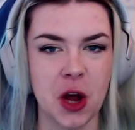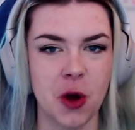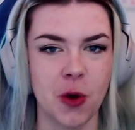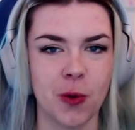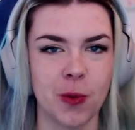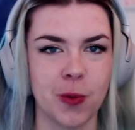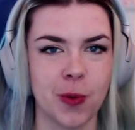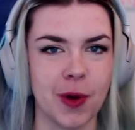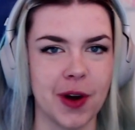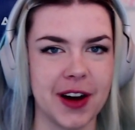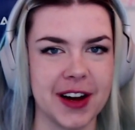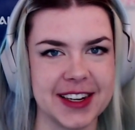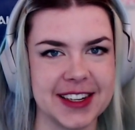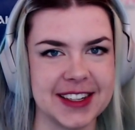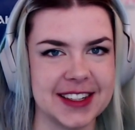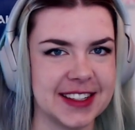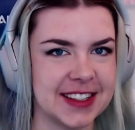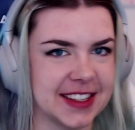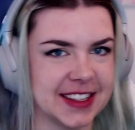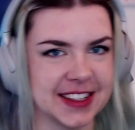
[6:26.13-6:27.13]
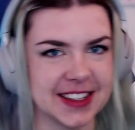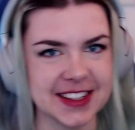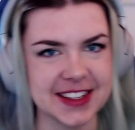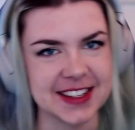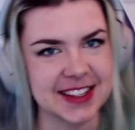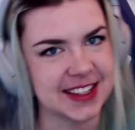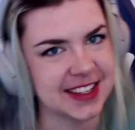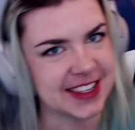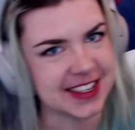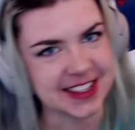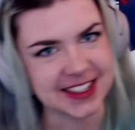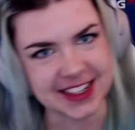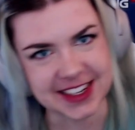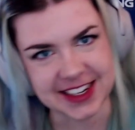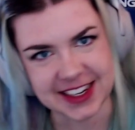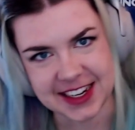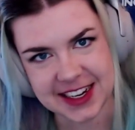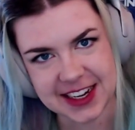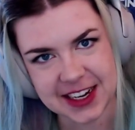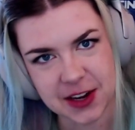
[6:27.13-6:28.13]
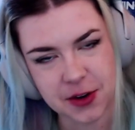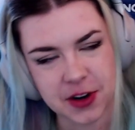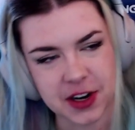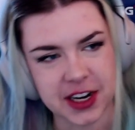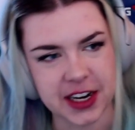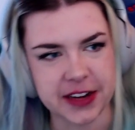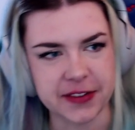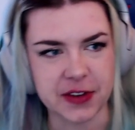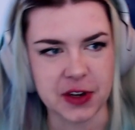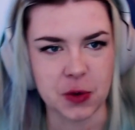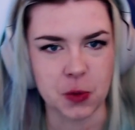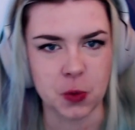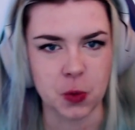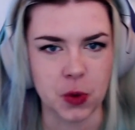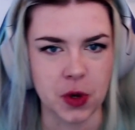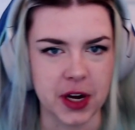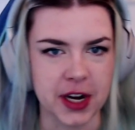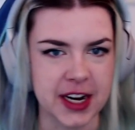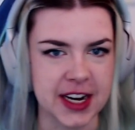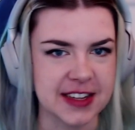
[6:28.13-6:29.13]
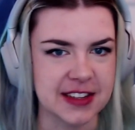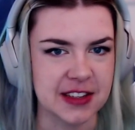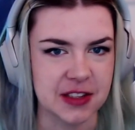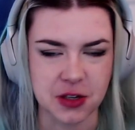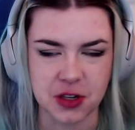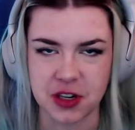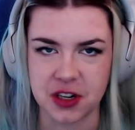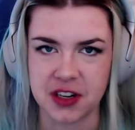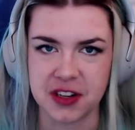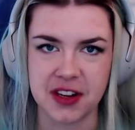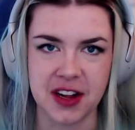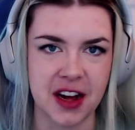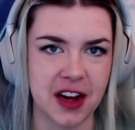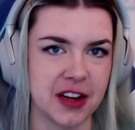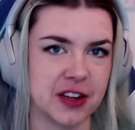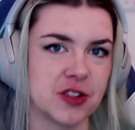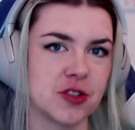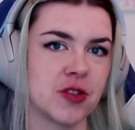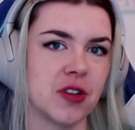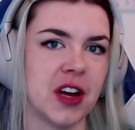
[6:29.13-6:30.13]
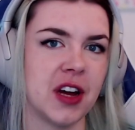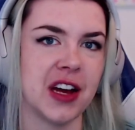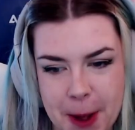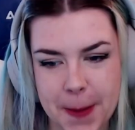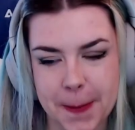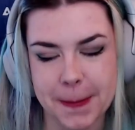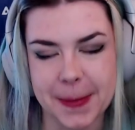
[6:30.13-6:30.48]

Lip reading: one CD or even one external hard drive.